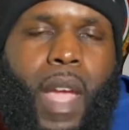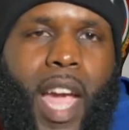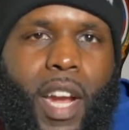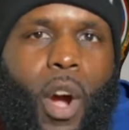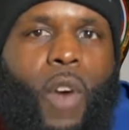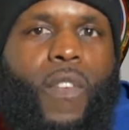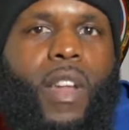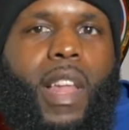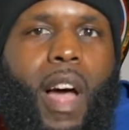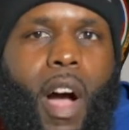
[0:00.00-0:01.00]
and go for
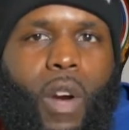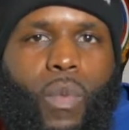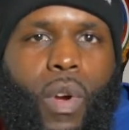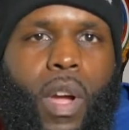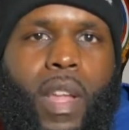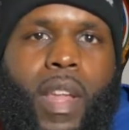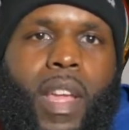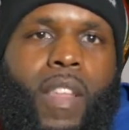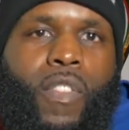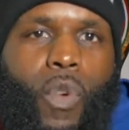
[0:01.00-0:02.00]
the long run
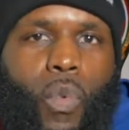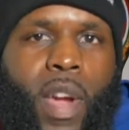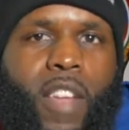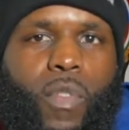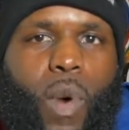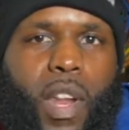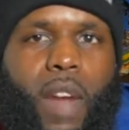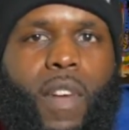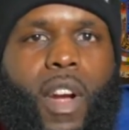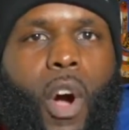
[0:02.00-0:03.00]
to reach
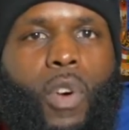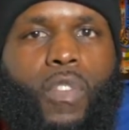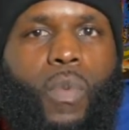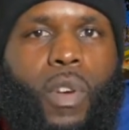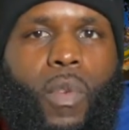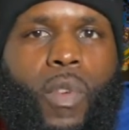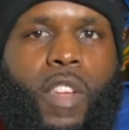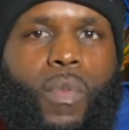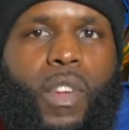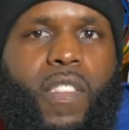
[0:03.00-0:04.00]
whatever goals you want to
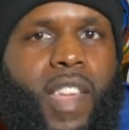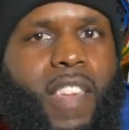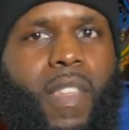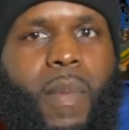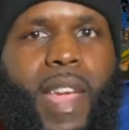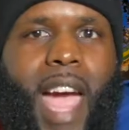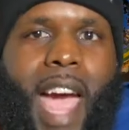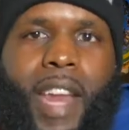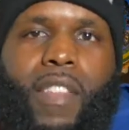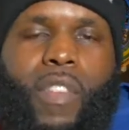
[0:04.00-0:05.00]
reach, which needs to be
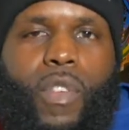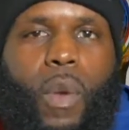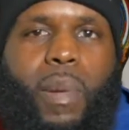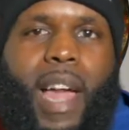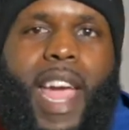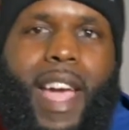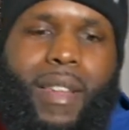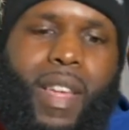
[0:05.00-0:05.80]
added to your plan.